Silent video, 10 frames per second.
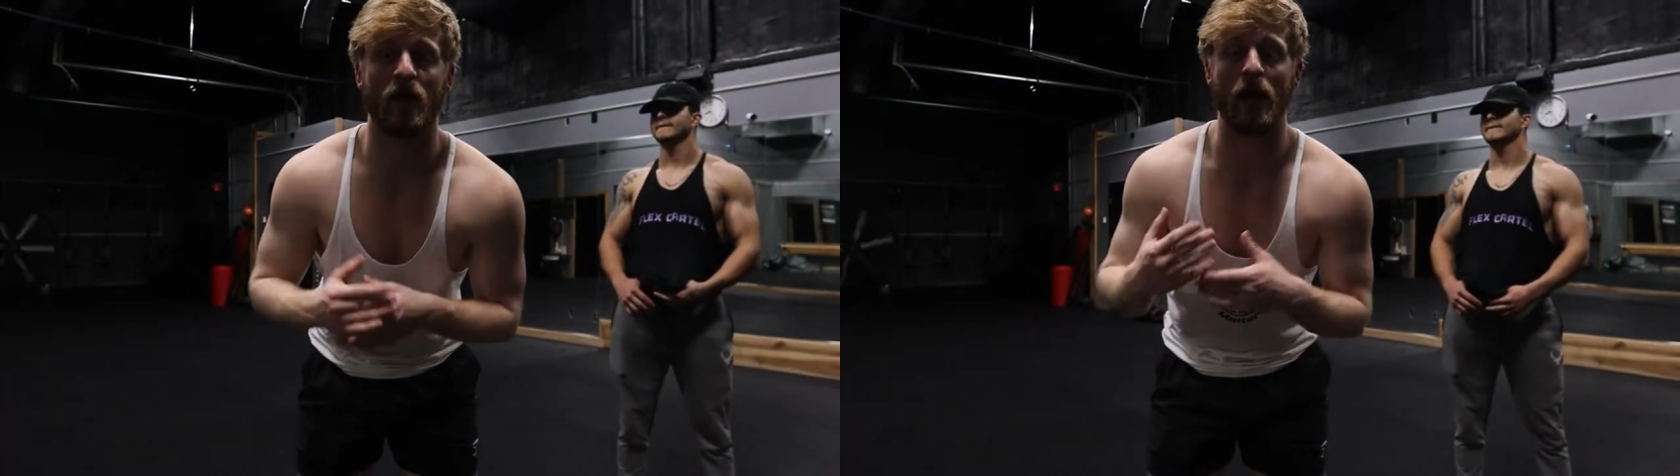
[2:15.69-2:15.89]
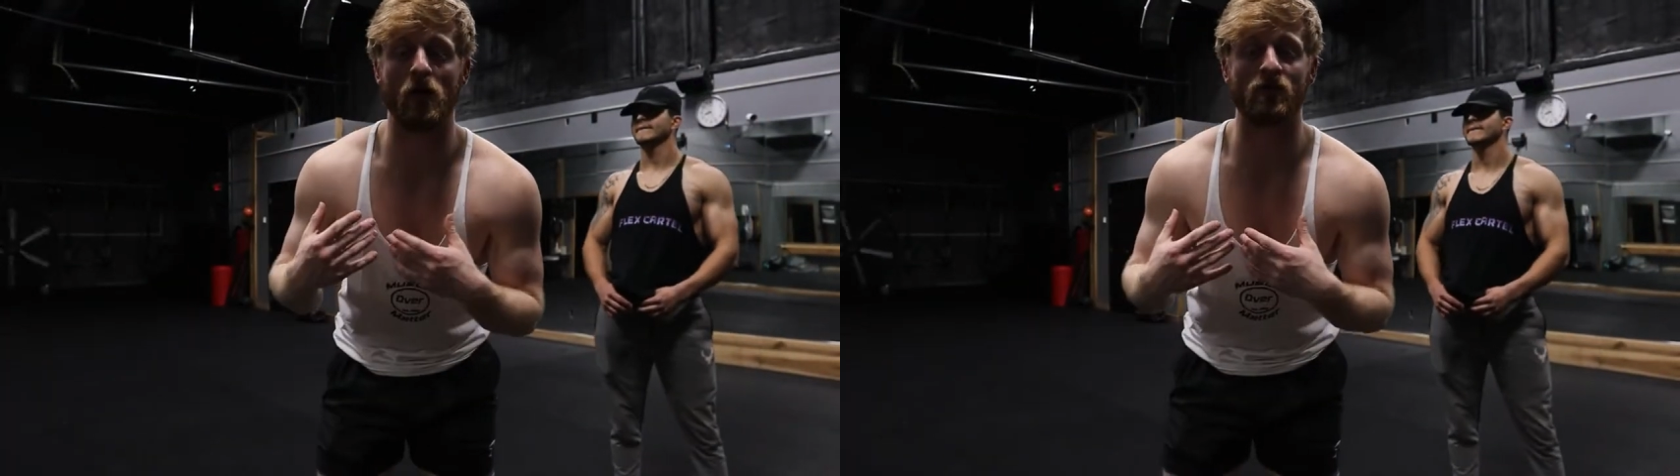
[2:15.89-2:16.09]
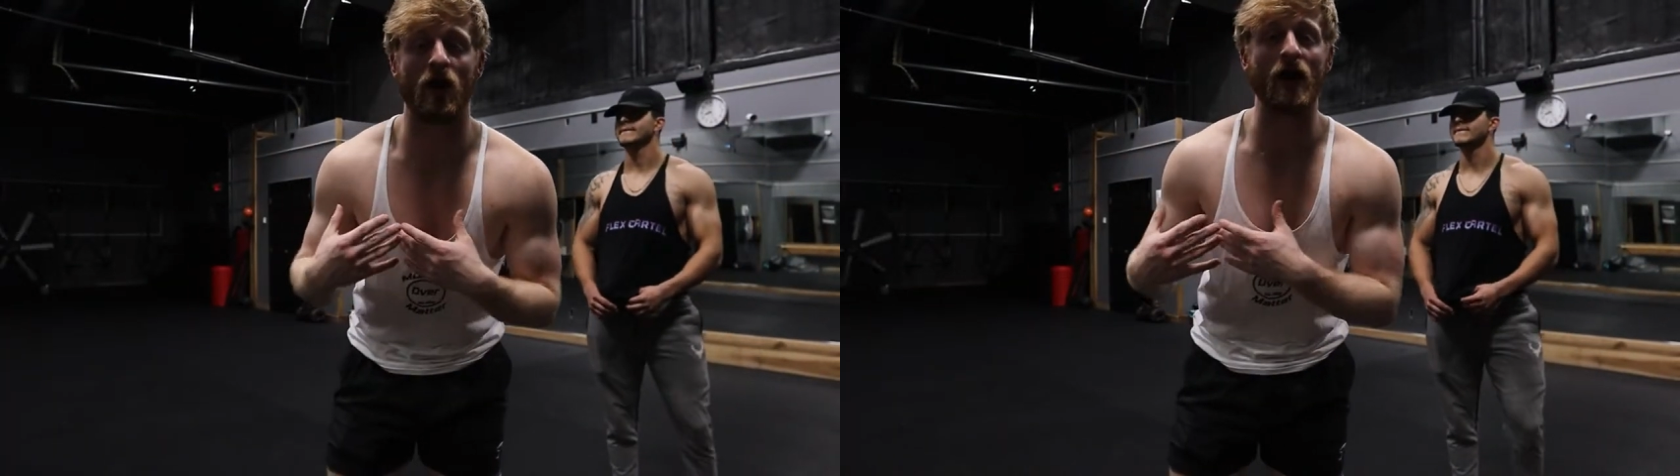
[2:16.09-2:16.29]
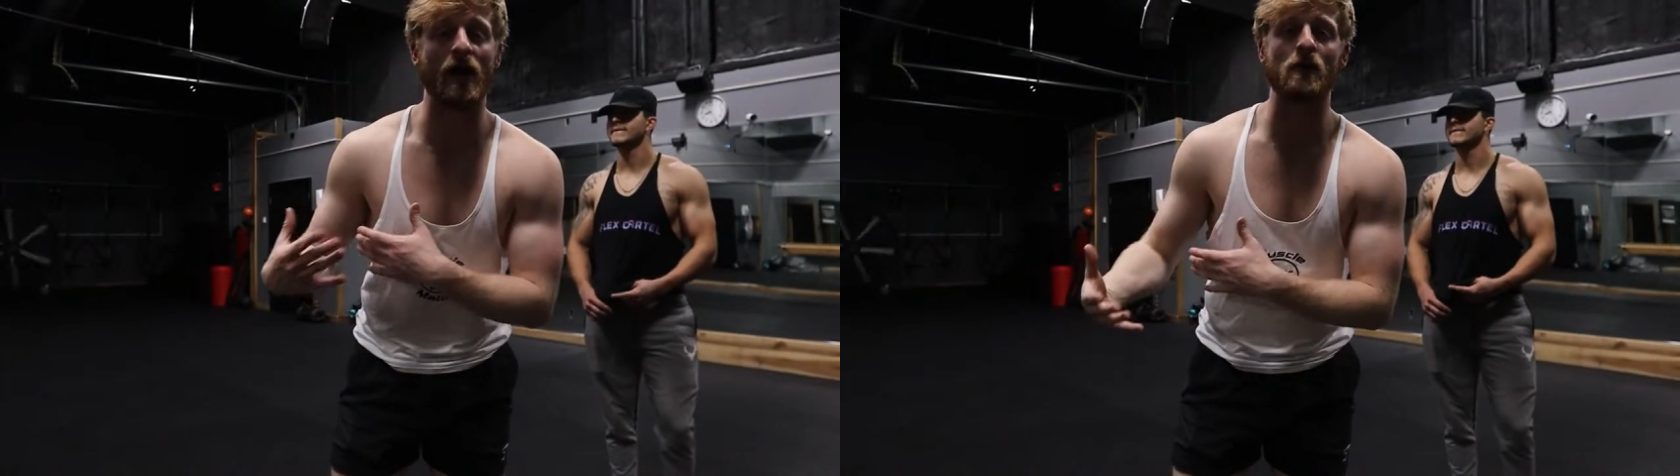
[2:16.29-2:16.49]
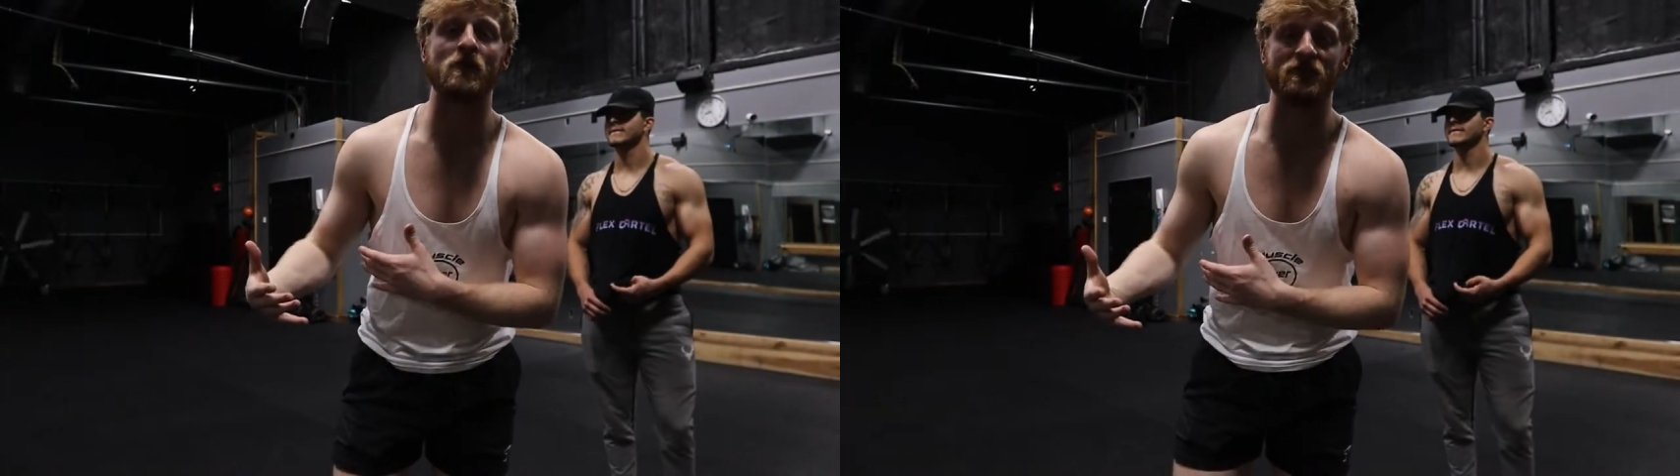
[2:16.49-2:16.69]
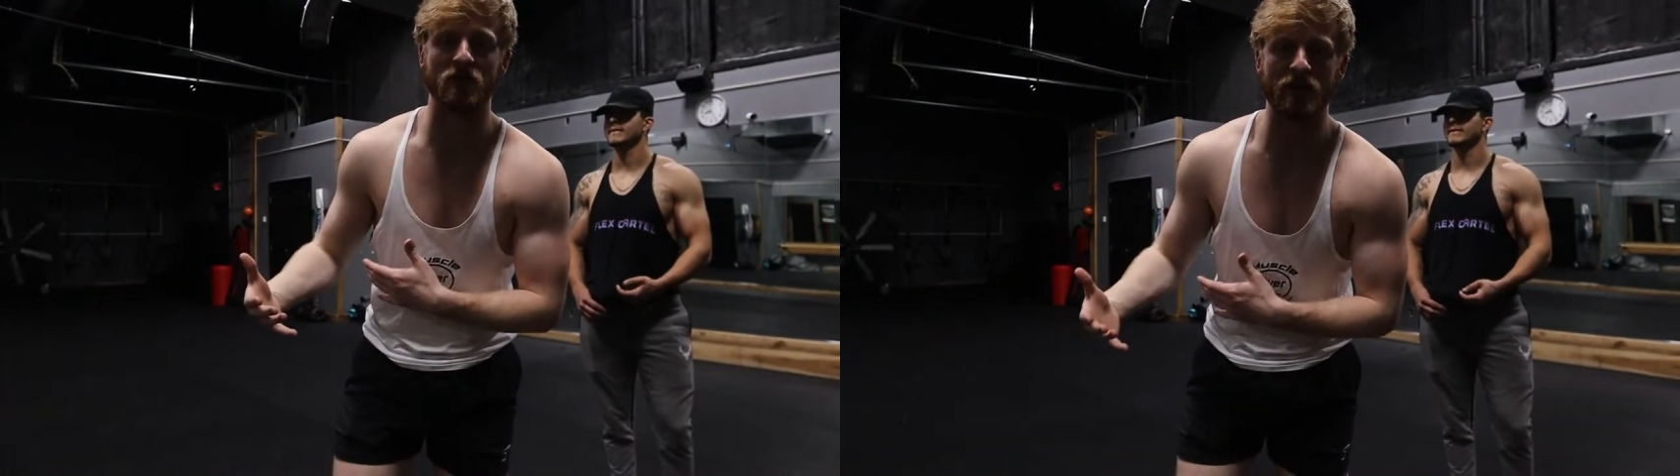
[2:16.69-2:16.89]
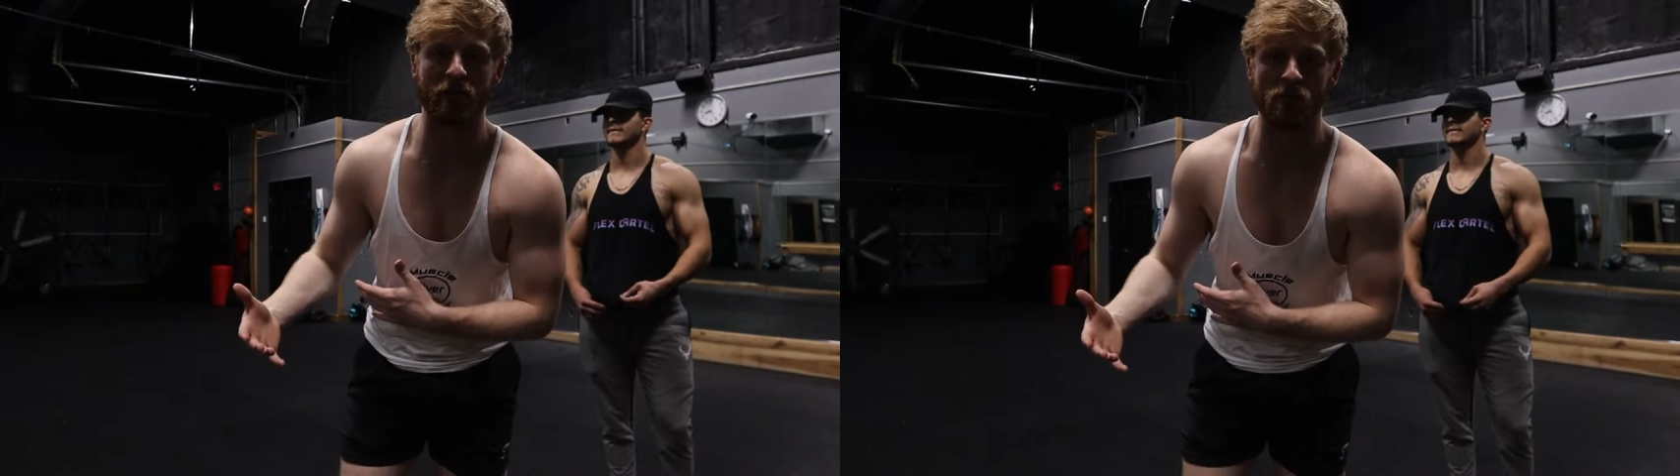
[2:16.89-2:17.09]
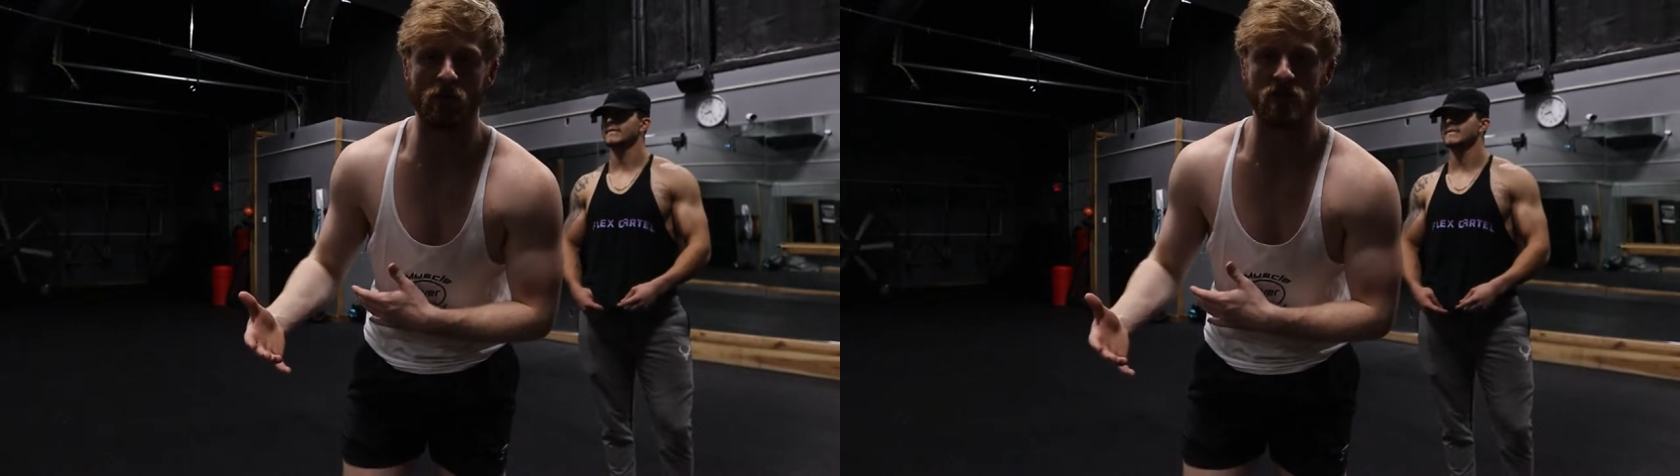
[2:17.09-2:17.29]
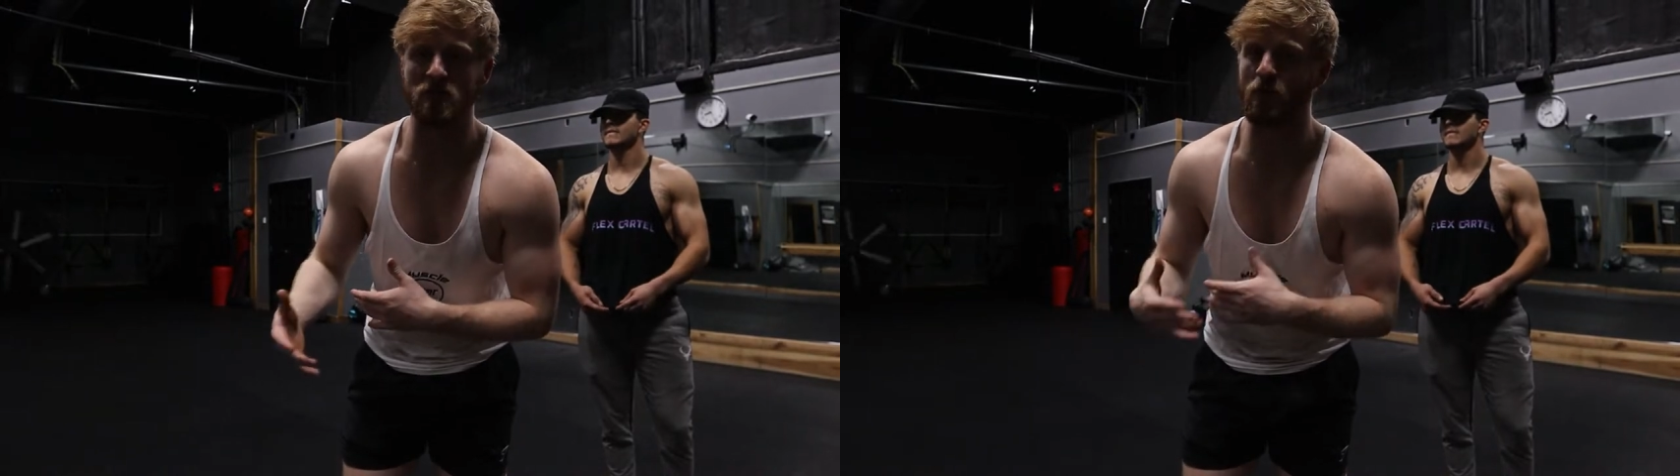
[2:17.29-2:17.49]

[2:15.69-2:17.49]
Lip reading: However, I am affiliated with Bucked Up.